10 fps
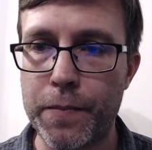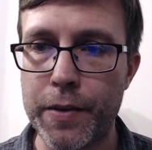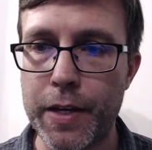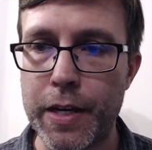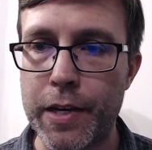
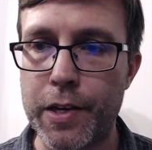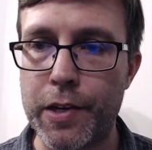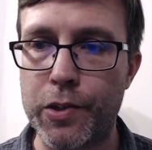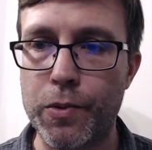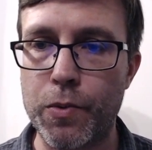
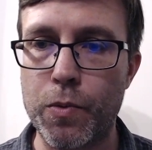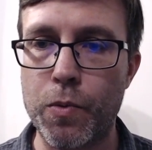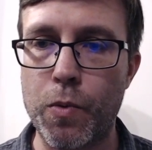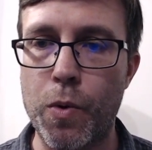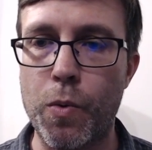is
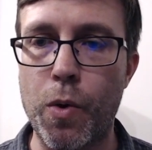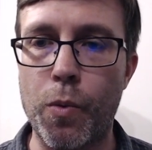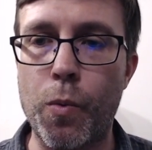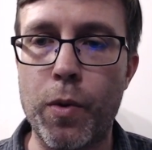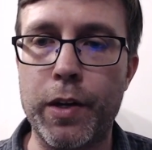
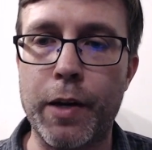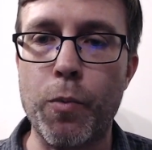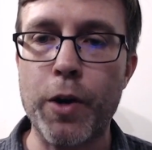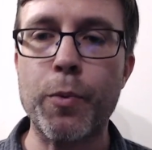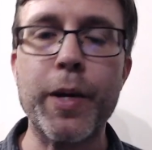like,
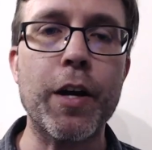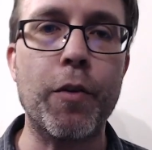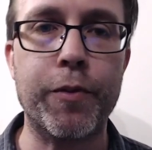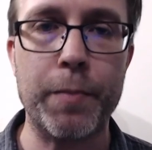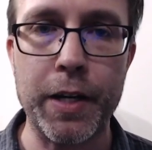where do we go
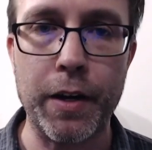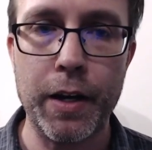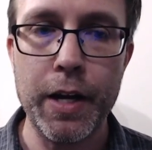from here?